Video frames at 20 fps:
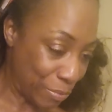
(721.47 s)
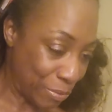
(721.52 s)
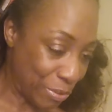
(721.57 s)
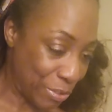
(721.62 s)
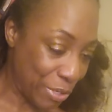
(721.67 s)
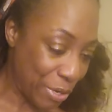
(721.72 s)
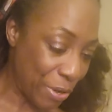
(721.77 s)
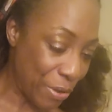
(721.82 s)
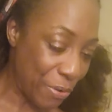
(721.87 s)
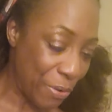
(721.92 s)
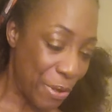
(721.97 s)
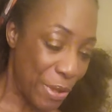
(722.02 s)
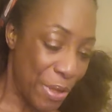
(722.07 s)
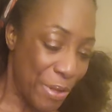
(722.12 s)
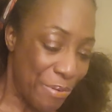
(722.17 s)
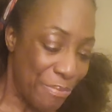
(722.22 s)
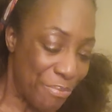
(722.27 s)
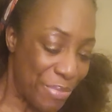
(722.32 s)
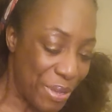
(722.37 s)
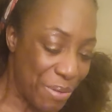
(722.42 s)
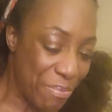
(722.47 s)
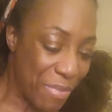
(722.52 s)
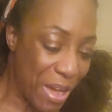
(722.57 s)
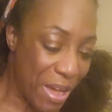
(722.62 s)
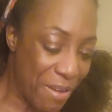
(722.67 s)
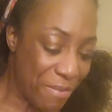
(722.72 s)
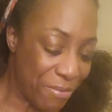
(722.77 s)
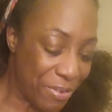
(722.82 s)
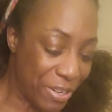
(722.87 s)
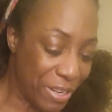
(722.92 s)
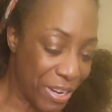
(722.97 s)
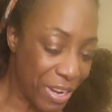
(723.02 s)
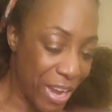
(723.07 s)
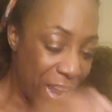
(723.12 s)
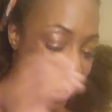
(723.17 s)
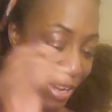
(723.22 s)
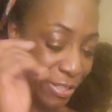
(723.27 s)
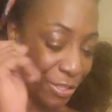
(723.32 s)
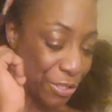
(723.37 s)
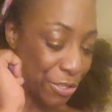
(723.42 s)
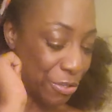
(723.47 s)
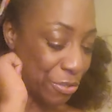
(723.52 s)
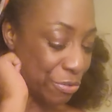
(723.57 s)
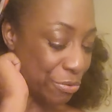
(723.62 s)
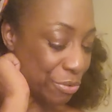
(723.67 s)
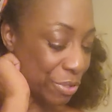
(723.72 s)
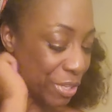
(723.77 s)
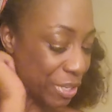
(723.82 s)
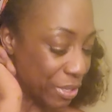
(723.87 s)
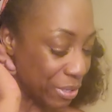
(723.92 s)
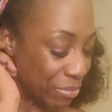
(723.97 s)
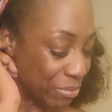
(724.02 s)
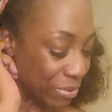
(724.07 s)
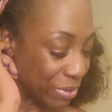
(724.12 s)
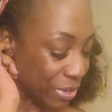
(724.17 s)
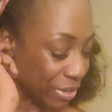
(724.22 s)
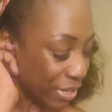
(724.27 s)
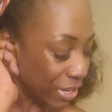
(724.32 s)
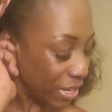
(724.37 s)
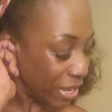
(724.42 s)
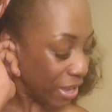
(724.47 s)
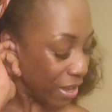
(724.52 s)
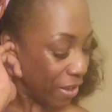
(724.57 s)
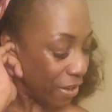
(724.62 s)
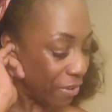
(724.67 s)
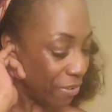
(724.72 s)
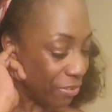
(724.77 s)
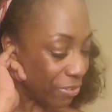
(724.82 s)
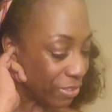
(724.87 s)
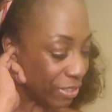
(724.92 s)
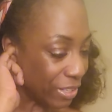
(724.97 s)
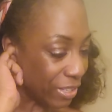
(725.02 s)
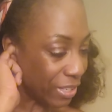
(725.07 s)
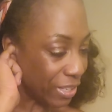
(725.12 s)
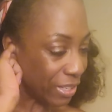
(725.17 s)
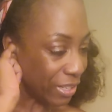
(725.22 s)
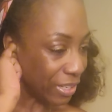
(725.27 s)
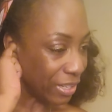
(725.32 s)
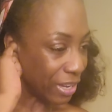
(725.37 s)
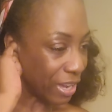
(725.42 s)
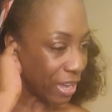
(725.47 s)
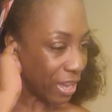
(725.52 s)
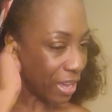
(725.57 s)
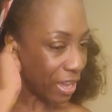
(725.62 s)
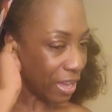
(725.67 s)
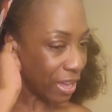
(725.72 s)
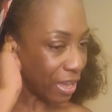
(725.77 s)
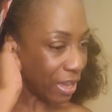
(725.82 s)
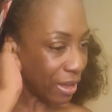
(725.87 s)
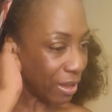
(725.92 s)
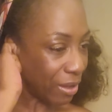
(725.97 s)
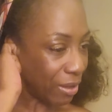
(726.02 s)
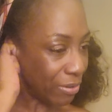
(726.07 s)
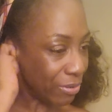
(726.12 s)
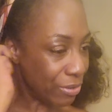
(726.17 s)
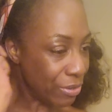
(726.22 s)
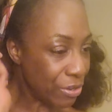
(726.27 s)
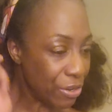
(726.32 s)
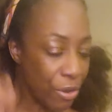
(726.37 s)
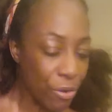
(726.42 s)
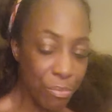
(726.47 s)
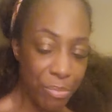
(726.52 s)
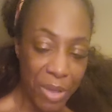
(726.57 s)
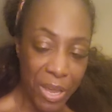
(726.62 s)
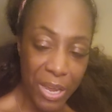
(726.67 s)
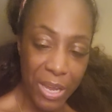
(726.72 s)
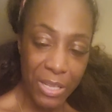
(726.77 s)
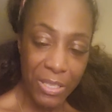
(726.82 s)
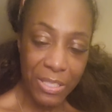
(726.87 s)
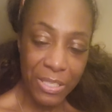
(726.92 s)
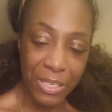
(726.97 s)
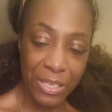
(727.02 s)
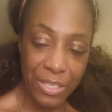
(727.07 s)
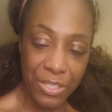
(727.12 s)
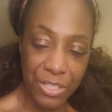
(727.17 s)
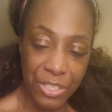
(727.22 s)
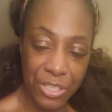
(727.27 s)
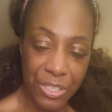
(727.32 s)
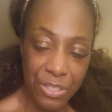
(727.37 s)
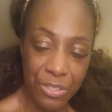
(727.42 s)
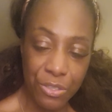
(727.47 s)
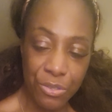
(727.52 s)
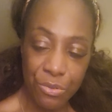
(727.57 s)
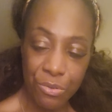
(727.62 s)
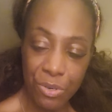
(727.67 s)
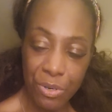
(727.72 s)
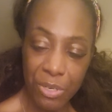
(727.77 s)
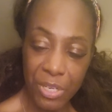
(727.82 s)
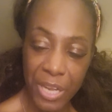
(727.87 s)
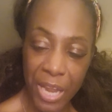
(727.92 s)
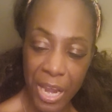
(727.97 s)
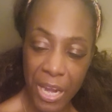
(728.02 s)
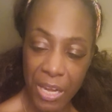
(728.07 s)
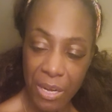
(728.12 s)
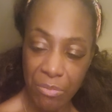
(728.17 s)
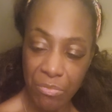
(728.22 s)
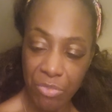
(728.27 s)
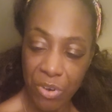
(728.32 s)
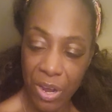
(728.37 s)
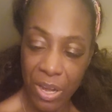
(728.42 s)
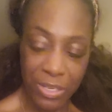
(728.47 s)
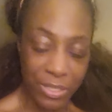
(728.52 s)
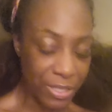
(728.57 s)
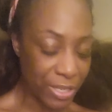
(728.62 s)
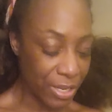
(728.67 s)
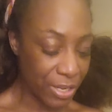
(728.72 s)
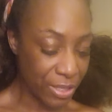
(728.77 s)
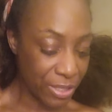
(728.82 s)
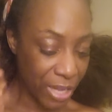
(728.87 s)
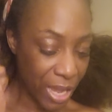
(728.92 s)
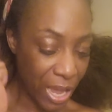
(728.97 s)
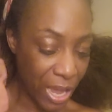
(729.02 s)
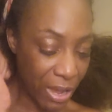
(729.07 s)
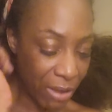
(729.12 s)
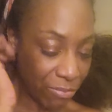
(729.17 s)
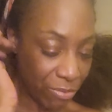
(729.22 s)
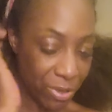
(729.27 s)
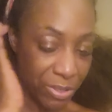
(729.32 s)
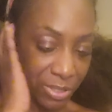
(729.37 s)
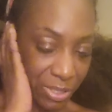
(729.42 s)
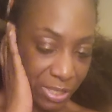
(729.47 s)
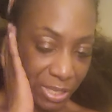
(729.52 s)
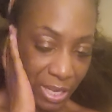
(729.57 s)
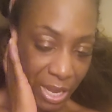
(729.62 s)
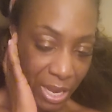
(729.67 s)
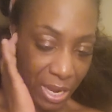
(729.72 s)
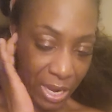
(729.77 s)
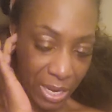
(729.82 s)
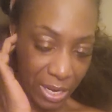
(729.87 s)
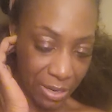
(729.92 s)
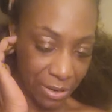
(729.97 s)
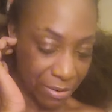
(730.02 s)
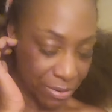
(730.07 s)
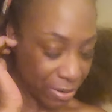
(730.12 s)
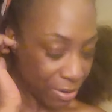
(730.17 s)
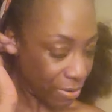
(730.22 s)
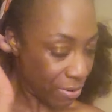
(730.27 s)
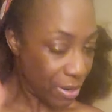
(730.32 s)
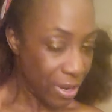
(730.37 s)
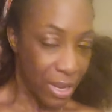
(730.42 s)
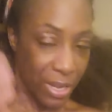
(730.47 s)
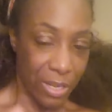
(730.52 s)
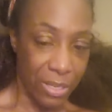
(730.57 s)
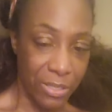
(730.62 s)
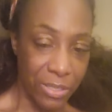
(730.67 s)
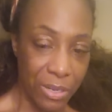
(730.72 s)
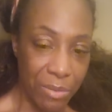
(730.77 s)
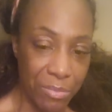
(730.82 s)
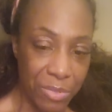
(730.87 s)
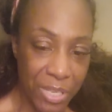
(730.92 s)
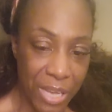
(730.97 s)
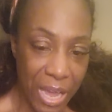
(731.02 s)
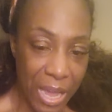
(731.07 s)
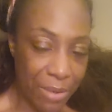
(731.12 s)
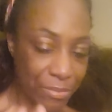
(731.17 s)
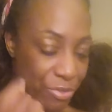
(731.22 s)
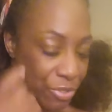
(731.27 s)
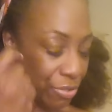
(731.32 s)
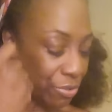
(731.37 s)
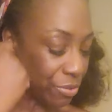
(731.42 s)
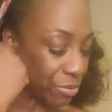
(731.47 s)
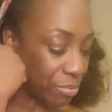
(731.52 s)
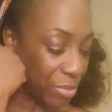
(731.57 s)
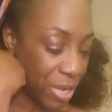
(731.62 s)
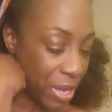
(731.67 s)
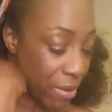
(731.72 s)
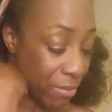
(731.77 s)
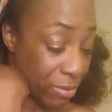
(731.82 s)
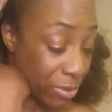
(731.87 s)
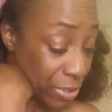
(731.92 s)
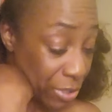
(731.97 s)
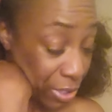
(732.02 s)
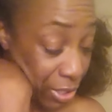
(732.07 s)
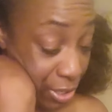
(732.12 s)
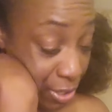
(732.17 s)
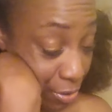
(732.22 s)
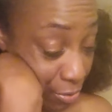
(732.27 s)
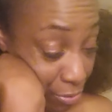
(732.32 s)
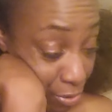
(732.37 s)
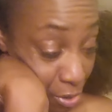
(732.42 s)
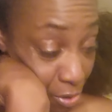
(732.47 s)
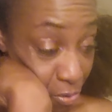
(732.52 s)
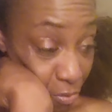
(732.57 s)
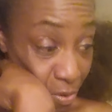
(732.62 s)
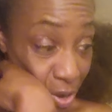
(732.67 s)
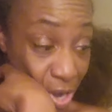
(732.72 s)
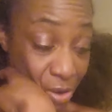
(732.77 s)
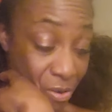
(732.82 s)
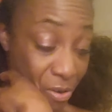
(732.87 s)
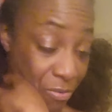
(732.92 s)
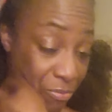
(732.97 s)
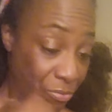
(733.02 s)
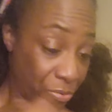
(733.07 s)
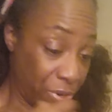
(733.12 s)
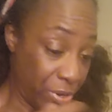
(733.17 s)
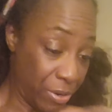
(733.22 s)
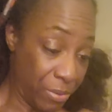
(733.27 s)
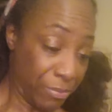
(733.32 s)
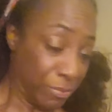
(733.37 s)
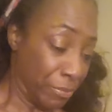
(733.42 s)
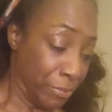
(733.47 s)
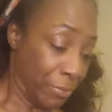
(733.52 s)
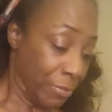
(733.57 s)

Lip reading: So be mindful of that too, Libra. Only, pay attention. Do the dating process, I would say. You know, sometimes you'll be able to still know right off rip.